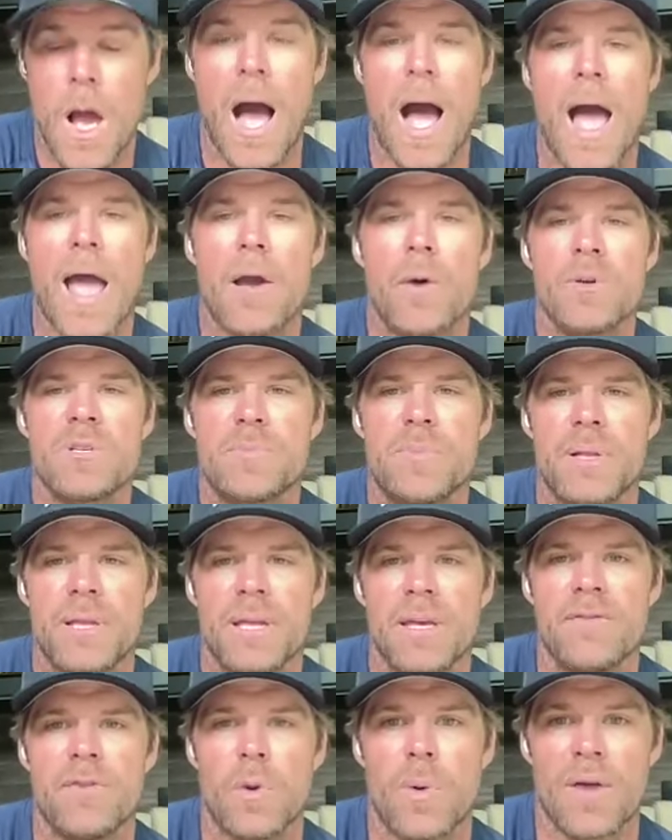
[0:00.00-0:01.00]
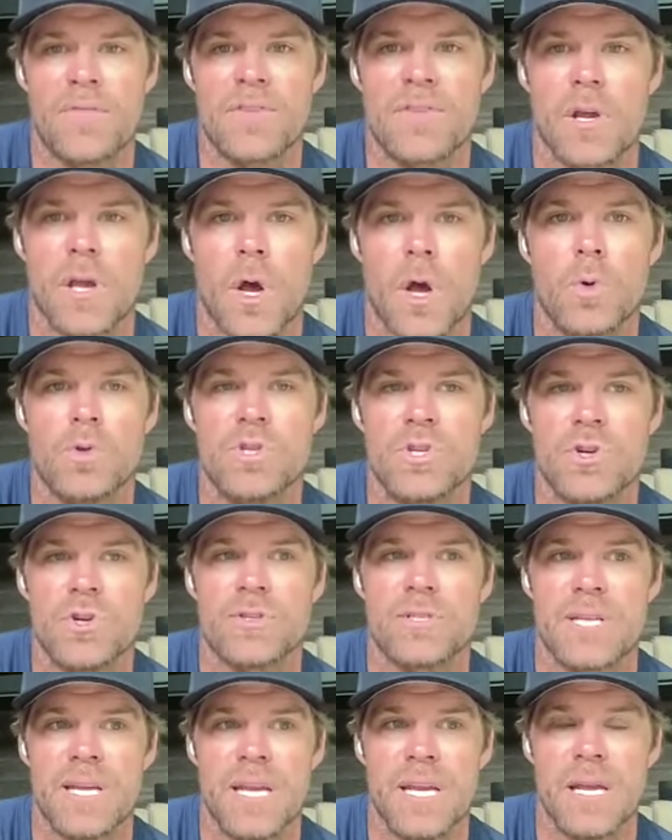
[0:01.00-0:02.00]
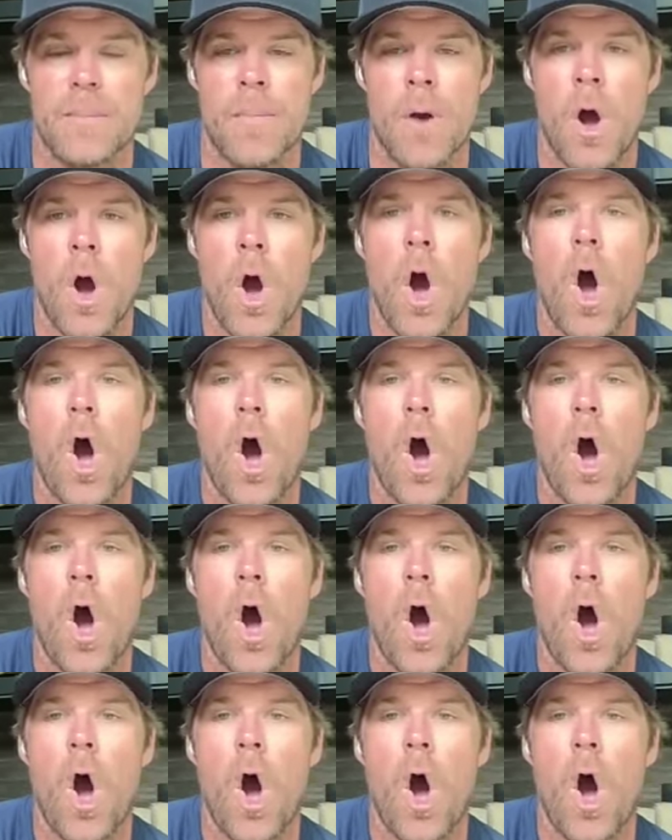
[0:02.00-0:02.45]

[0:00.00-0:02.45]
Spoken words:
I always believe you have to coach your team